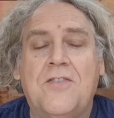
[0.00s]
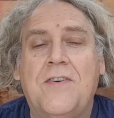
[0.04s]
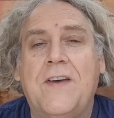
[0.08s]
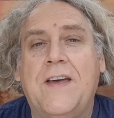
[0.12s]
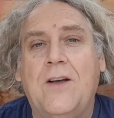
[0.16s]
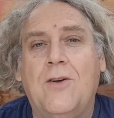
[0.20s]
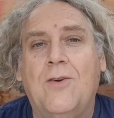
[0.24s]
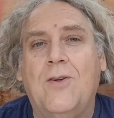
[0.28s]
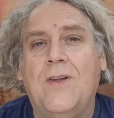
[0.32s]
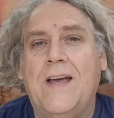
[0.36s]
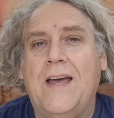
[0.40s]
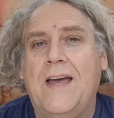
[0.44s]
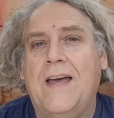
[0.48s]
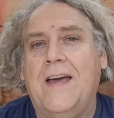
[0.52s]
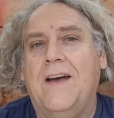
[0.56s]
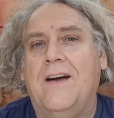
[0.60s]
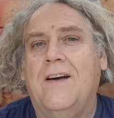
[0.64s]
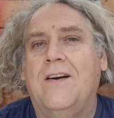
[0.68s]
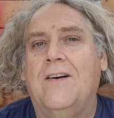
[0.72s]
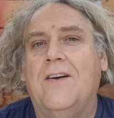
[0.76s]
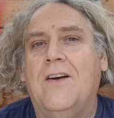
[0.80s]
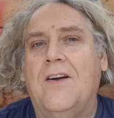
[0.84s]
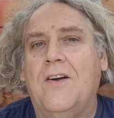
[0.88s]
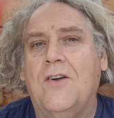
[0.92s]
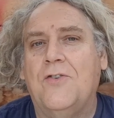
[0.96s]
feel
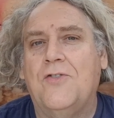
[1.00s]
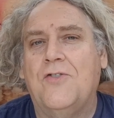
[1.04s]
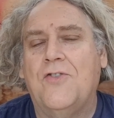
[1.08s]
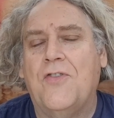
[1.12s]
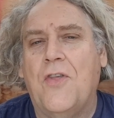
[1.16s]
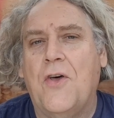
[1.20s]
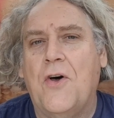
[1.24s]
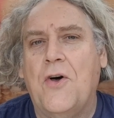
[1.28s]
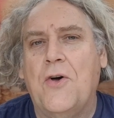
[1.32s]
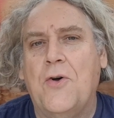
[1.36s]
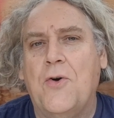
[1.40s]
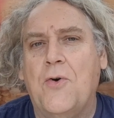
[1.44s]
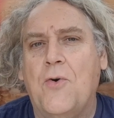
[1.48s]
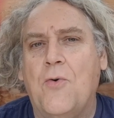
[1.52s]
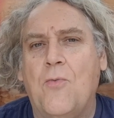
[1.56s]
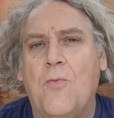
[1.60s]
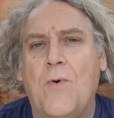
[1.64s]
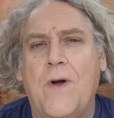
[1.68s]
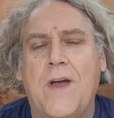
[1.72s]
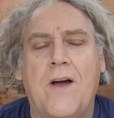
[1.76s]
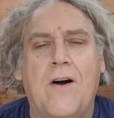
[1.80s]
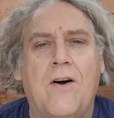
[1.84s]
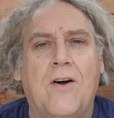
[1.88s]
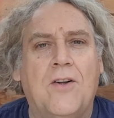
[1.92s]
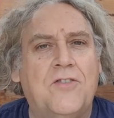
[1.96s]
here as though
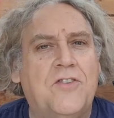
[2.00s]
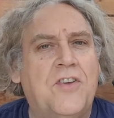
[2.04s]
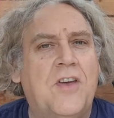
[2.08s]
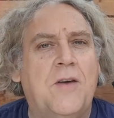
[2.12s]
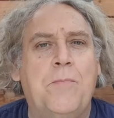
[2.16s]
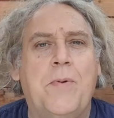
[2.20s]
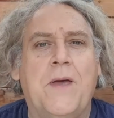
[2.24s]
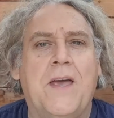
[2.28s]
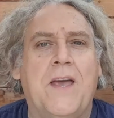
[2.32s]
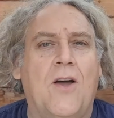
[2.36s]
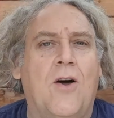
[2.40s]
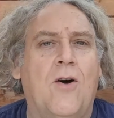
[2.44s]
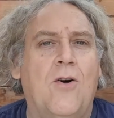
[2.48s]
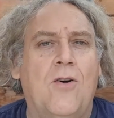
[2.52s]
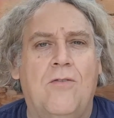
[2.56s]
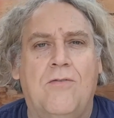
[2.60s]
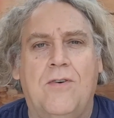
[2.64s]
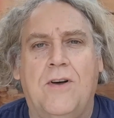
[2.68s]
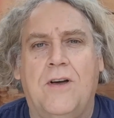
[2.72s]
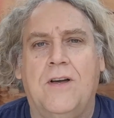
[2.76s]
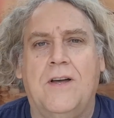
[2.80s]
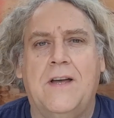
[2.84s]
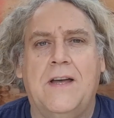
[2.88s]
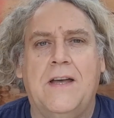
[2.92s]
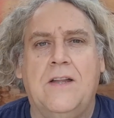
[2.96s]
we are tipping
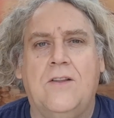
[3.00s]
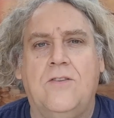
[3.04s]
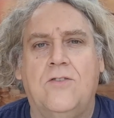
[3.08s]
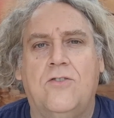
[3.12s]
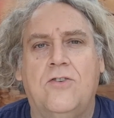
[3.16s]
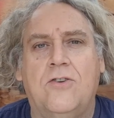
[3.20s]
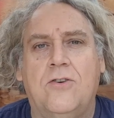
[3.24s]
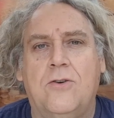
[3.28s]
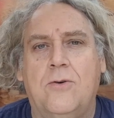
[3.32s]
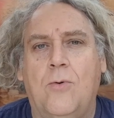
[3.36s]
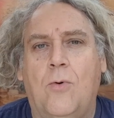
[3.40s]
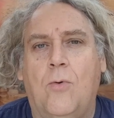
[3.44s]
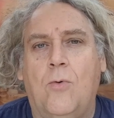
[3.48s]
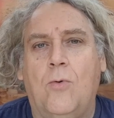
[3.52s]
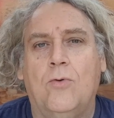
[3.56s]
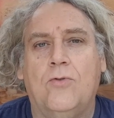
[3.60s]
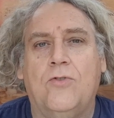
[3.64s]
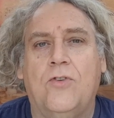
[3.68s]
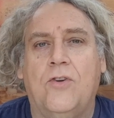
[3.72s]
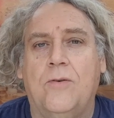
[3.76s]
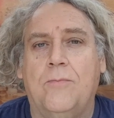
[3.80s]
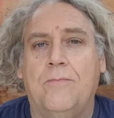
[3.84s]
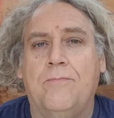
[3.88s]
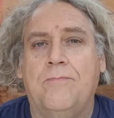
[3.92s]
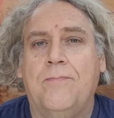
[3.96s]
over into
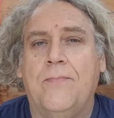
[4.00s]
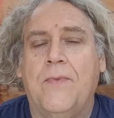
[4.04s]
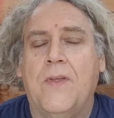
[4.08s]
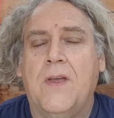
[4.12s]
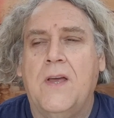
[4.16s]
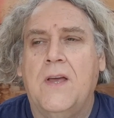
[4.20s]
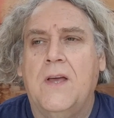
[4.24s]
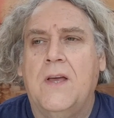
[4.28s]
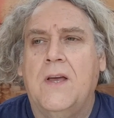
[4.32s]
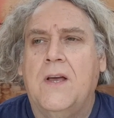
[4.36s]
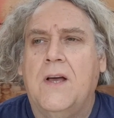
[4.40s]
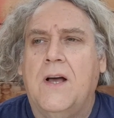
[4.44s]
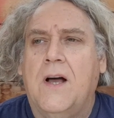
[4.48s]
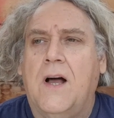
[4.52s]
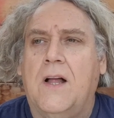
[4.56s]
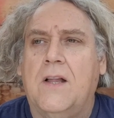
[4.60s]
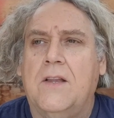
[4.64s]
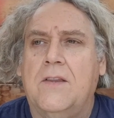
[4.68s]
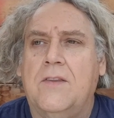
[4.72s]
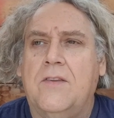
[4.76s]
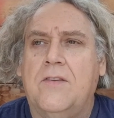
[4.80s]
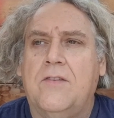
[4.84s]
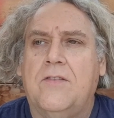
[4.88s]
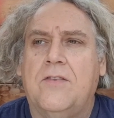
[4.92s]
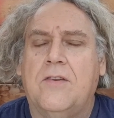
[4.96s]
autumn.
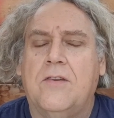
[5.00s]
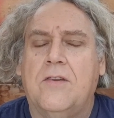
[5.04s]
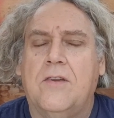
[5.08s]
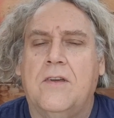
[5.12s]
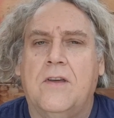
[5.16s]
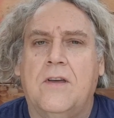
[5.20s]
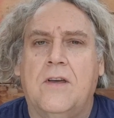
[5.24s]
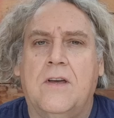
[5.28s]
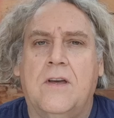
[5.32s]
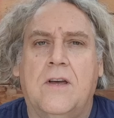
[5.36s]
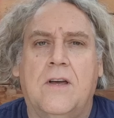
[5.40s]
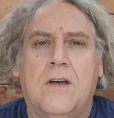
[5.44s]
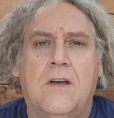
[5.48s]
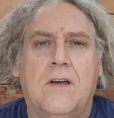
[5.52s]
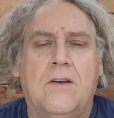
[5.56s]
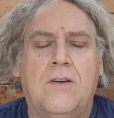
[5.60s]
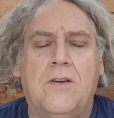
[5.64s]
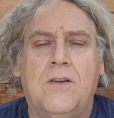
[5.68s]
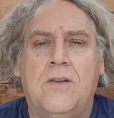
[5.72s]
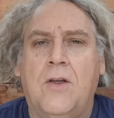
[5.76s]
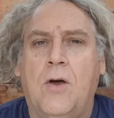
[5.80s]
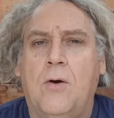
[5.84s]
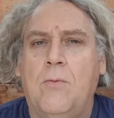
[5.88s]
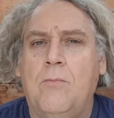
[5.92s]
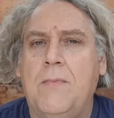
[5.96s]
And
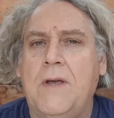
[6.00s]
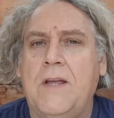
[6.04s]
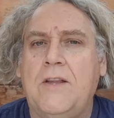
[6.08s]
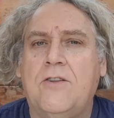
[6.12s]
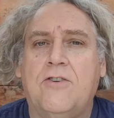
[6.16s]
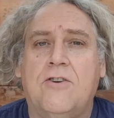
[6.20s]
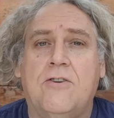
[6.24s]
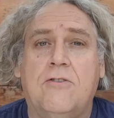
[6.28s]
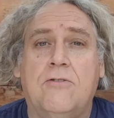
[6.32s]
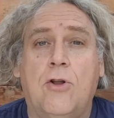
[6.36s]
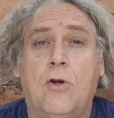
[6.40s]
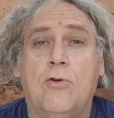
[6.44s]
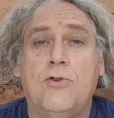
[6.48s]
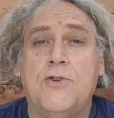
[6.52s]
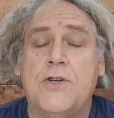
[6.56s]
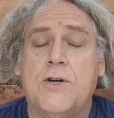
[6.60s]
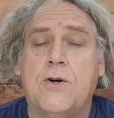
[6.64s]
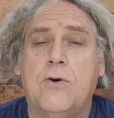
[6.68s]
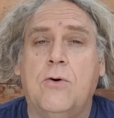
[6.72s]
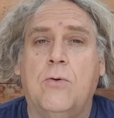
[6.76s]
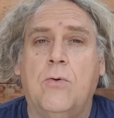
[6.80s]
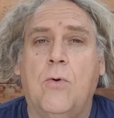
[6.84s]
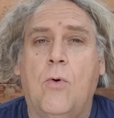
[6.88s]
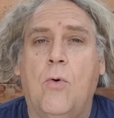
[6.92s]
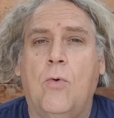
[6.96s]
you know,
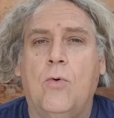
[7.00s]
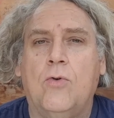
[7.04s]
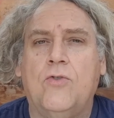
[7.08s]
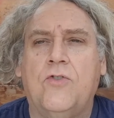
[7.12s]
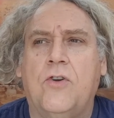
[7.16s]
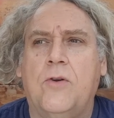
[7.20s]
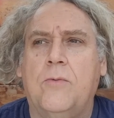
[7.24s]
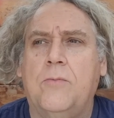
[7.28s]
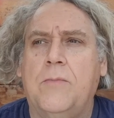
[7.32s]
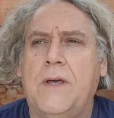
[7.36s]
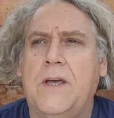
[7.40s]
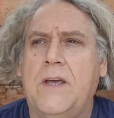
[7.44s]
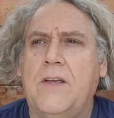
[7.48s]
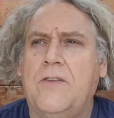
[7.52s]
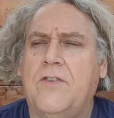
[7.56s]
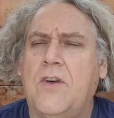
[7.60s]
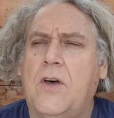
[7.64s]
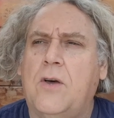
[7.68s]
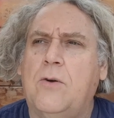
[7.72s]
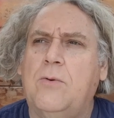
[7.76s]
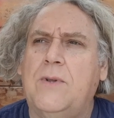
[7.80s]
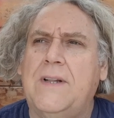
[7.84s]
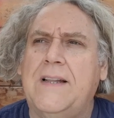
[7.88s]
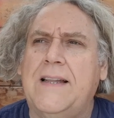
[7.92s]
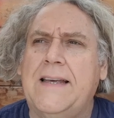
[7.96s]
meteorological autumn is
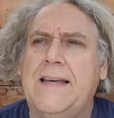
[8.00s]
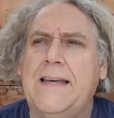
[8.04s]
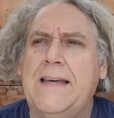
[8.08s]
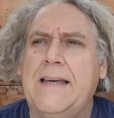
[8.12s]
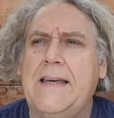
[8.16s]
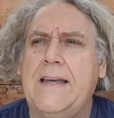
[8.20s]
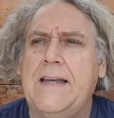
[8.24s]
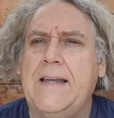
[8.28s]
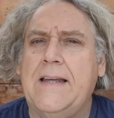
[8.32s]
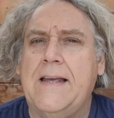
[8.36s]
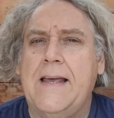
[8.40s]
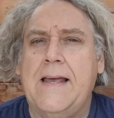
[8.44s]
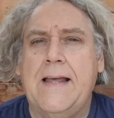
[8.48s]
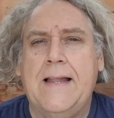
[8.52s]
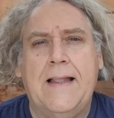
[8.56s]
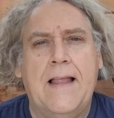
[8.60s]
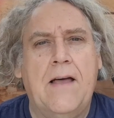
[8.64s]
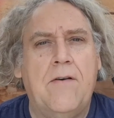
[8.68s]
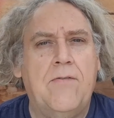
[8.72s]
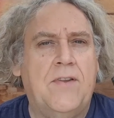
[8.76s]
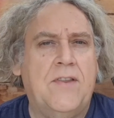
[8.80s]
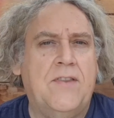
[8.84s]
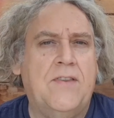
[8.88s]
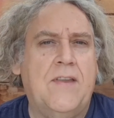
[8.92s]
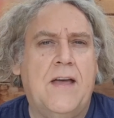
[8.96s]
only
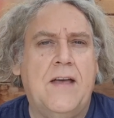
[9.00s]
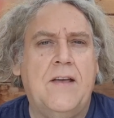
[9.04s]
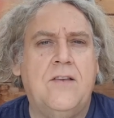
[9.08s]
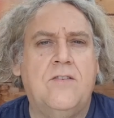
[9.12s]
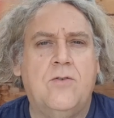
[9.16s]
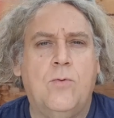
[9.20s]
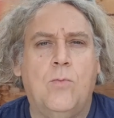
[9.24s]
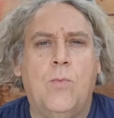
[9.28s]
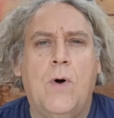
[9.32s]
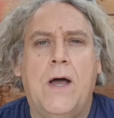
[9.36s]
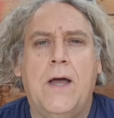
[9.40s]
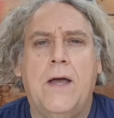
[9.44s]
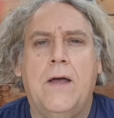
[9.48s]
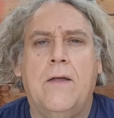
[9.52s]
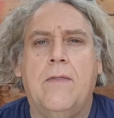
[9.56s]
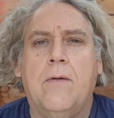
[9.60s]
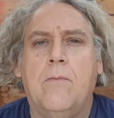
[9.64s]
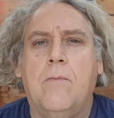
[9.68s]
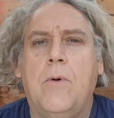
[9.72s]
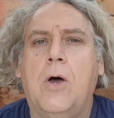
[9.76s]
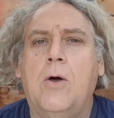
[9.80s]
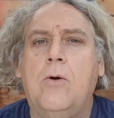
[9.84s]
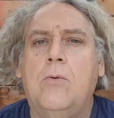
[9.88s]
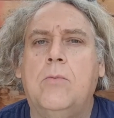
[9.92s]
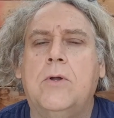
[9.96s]
11 days away at the
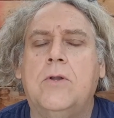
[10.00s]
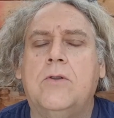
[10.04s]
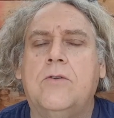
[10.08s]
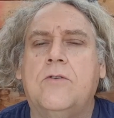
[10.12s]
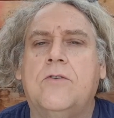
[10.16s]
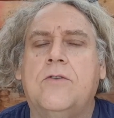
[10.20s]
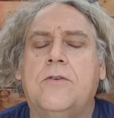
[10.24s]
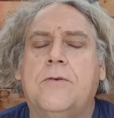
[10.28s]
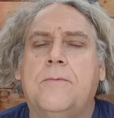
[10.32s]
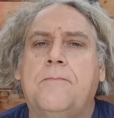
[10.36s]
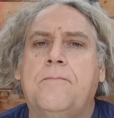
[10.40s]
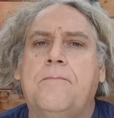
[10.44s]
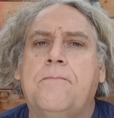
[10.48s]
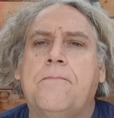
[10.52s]
moment.